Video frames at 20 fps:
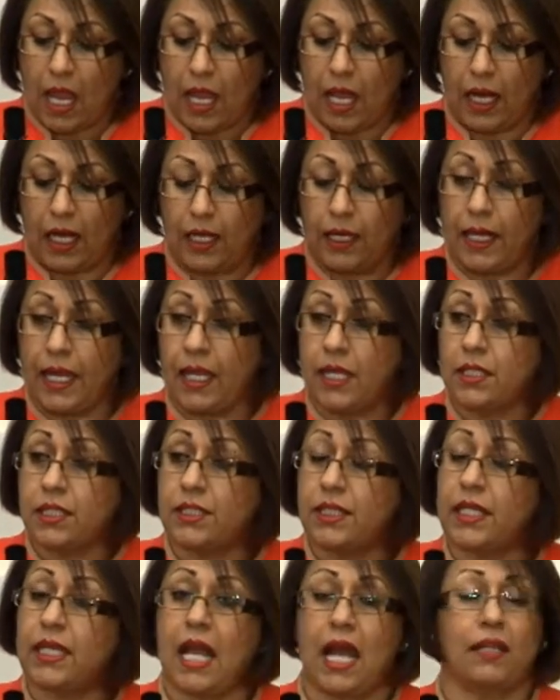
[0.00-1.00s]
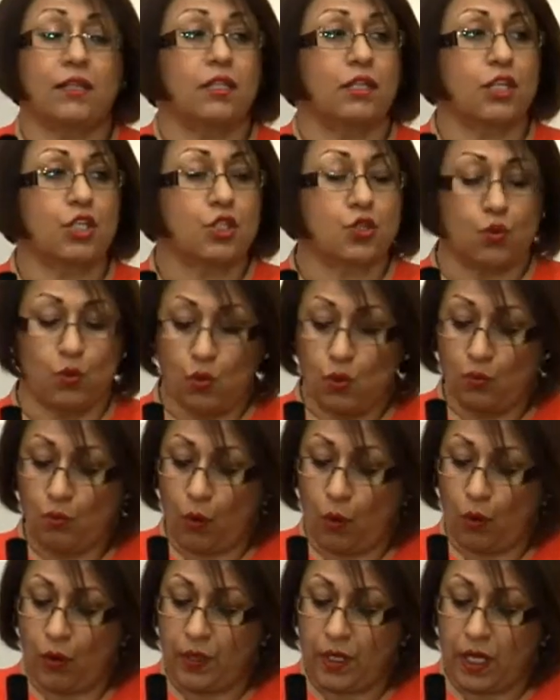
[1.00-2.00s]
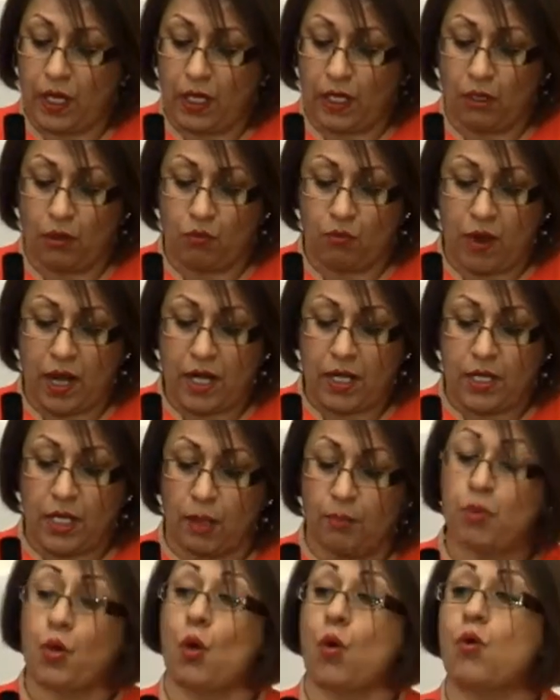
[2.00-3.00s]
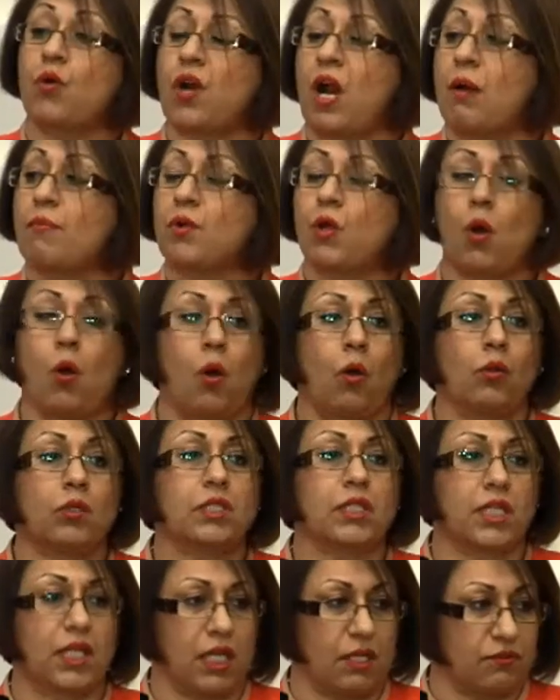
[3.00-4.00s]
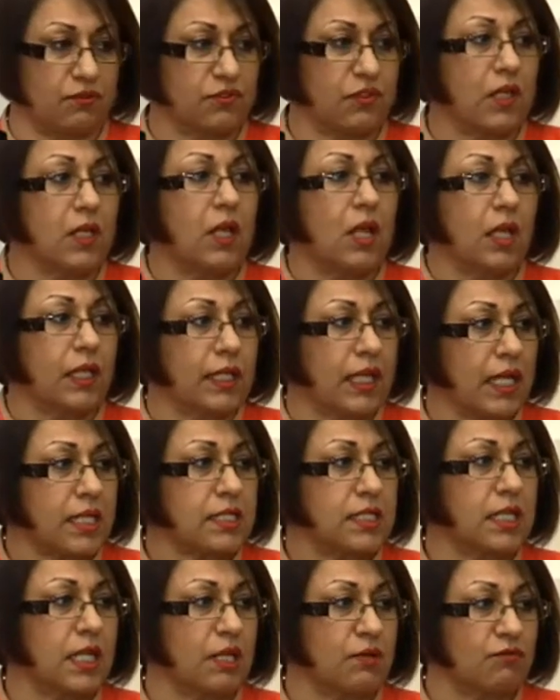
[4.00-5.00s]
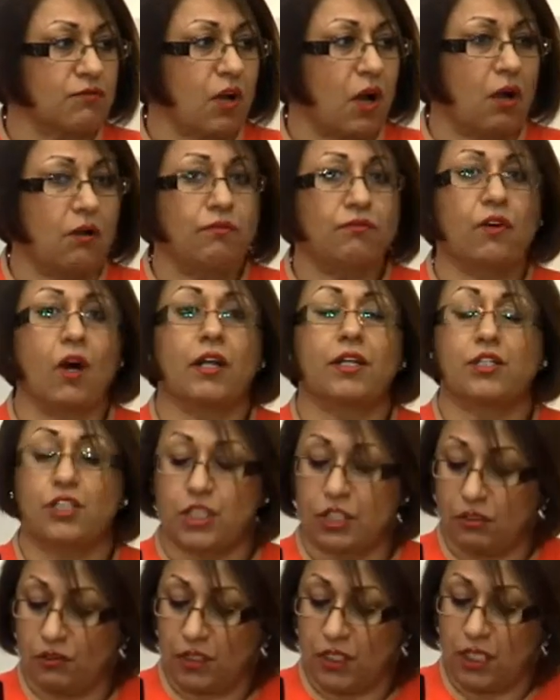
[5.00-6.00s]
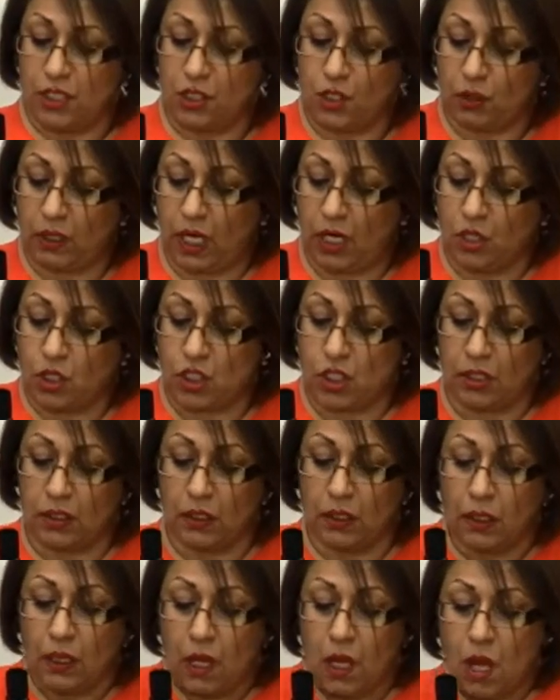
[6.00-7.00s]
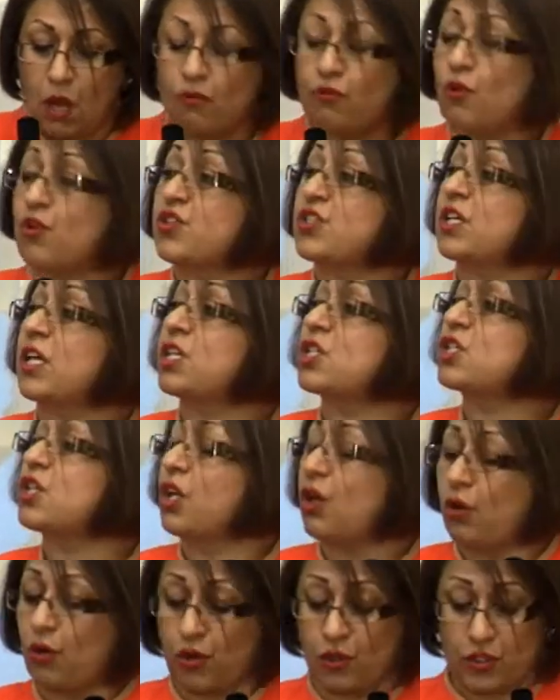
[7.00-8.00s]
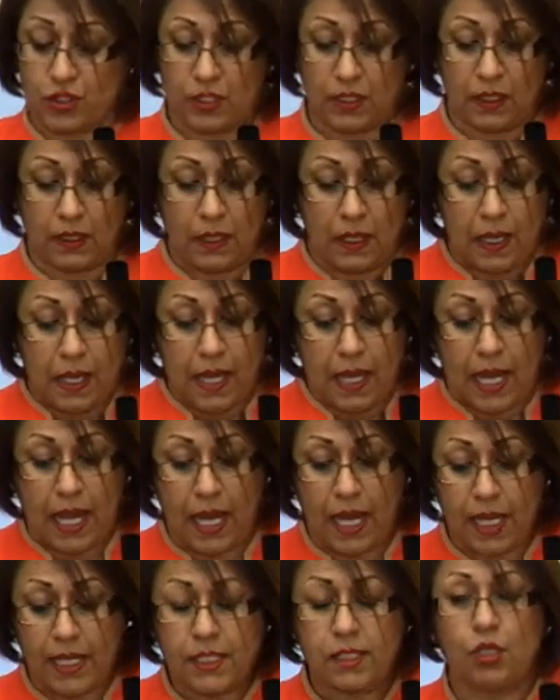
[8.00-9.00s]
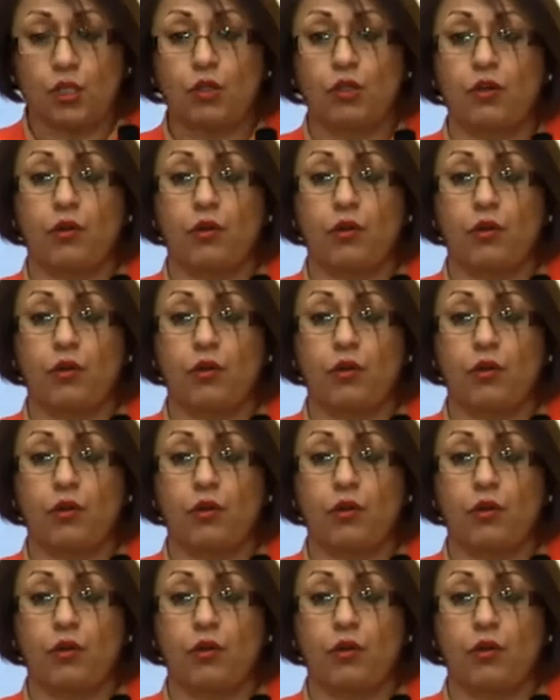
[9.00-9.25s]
and the Catholic School Board ran a program called GIVE, Get Involved, Volunteer in Education, for 6 years. And the